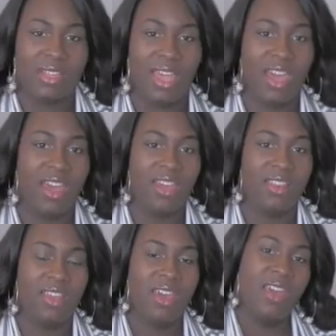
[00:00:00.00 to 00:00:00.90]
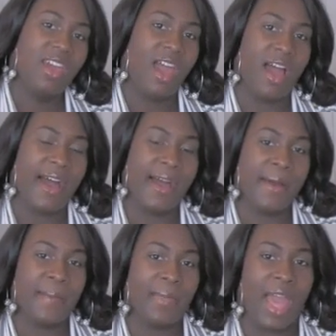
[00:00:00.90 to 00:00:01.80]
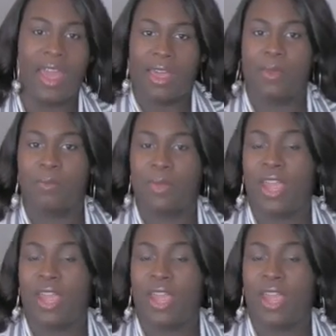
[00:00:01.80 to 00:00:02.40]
and I am